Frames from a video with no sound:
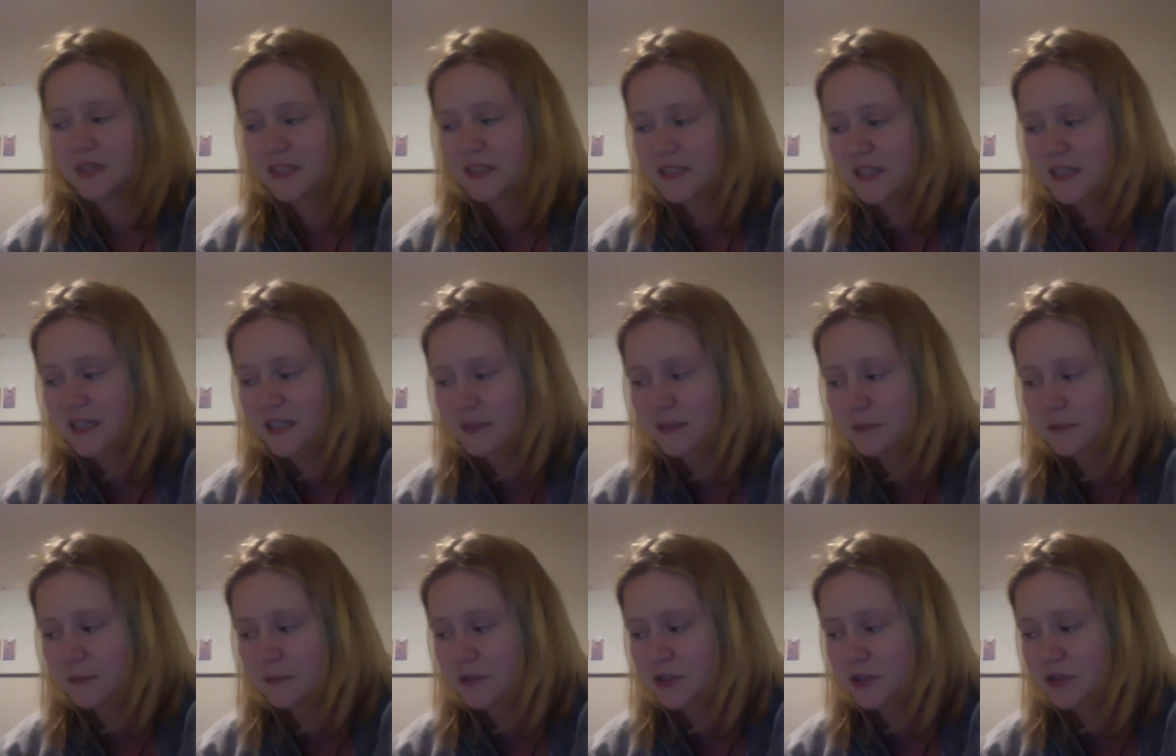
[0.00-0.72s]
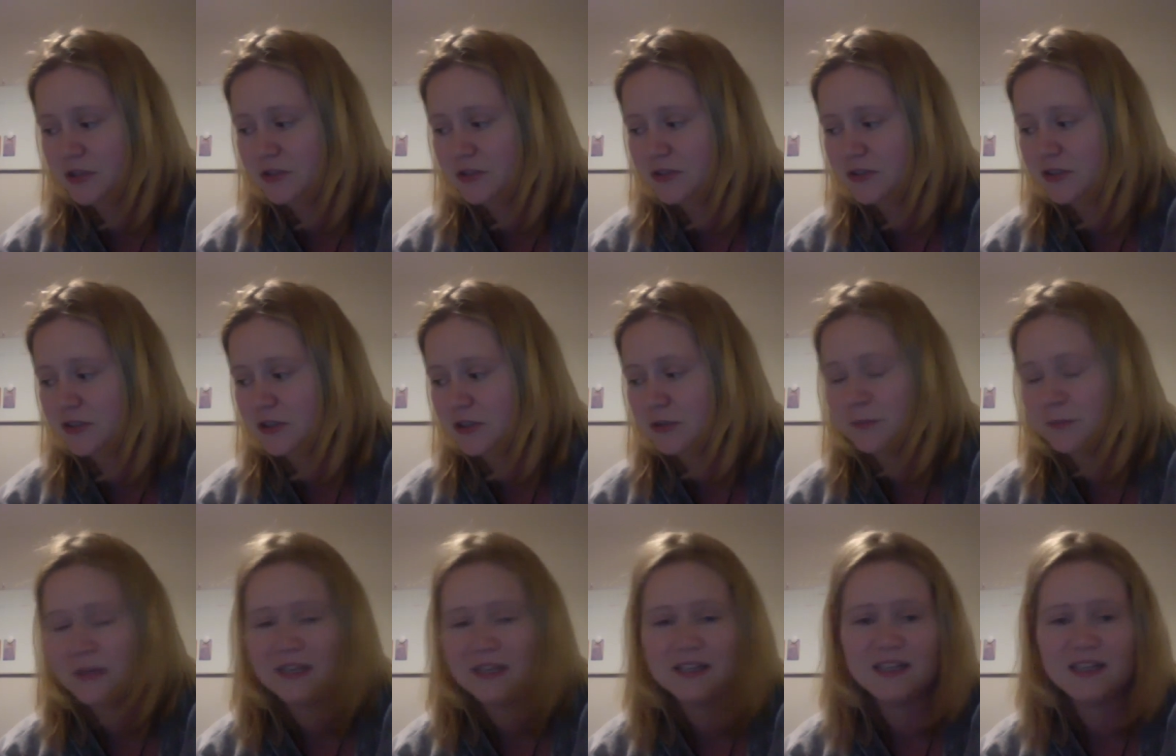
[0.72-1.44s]
take them to school,
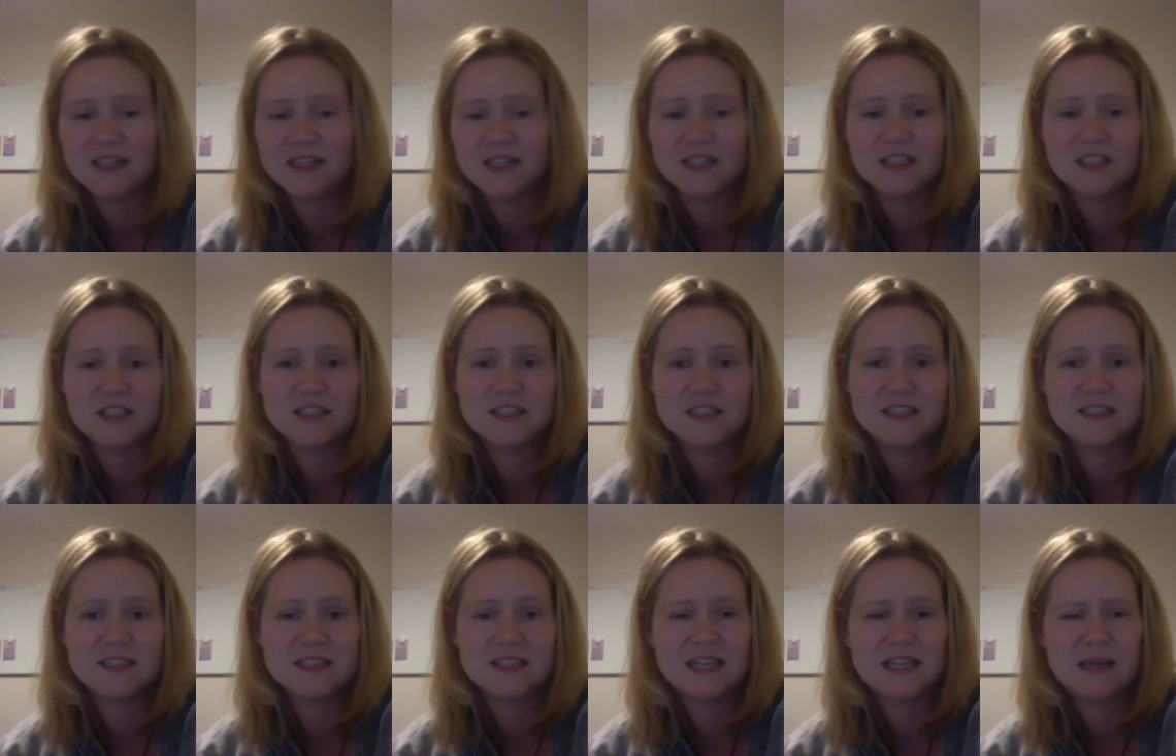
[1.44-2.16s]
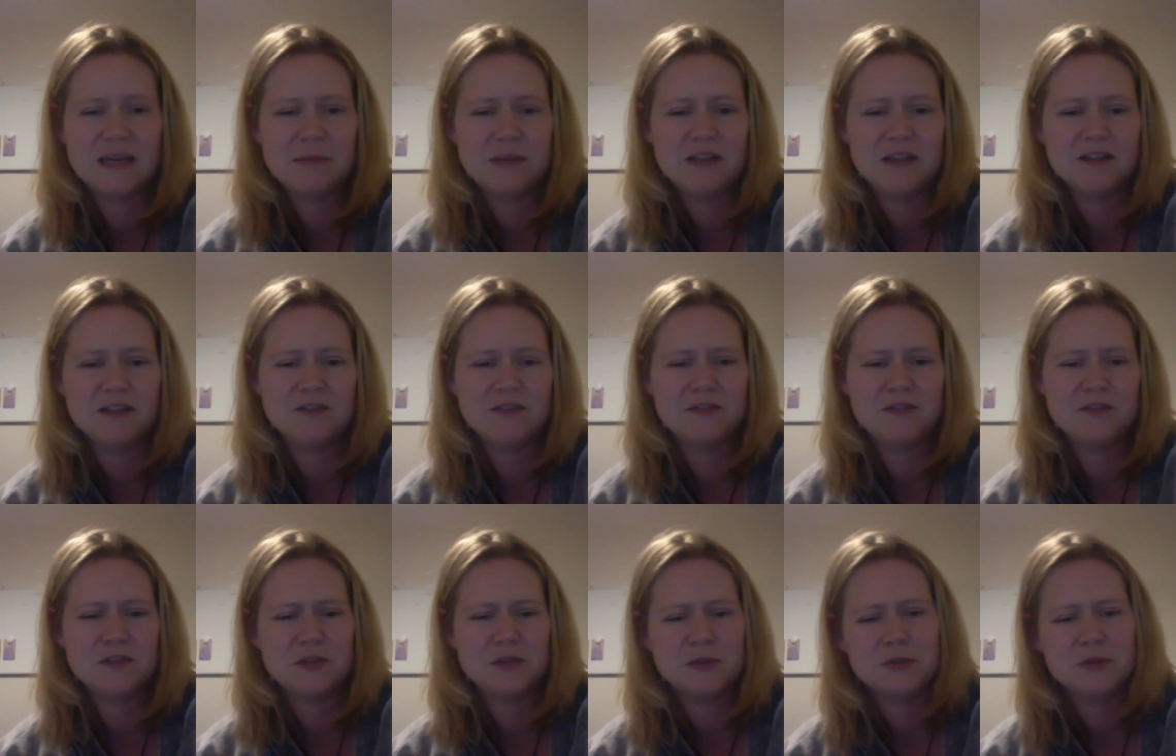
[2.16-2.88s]
make their lunches, keep their
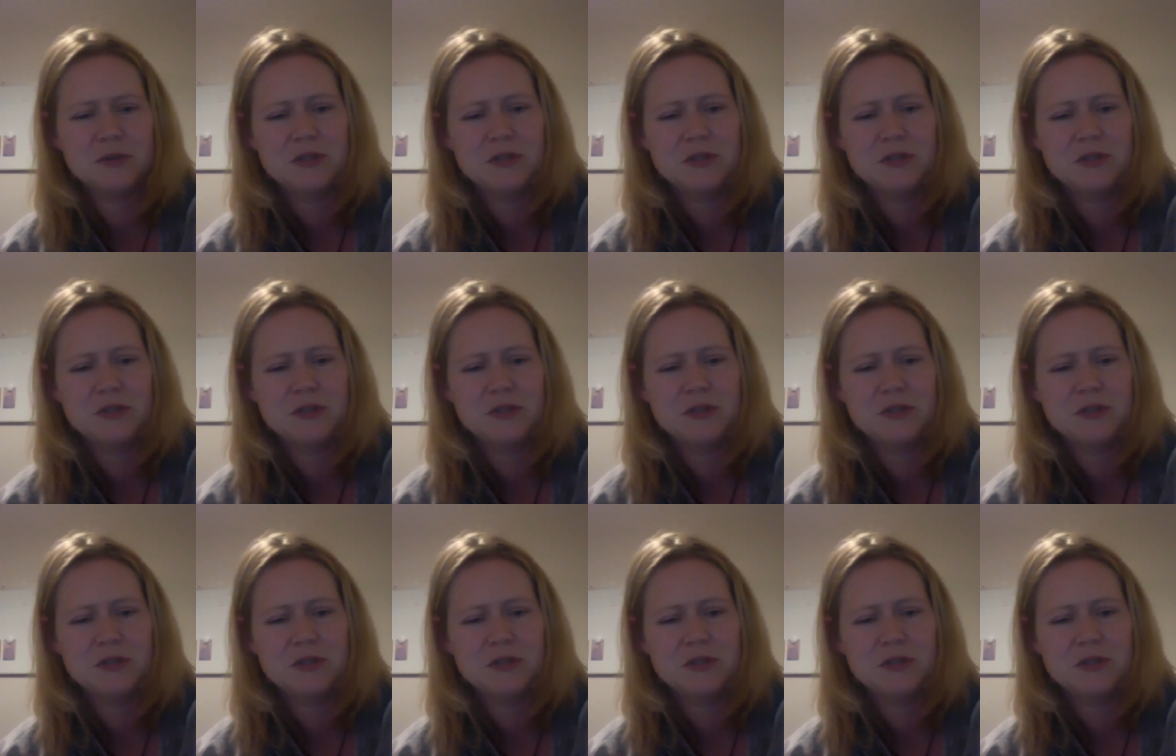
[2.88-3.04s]
food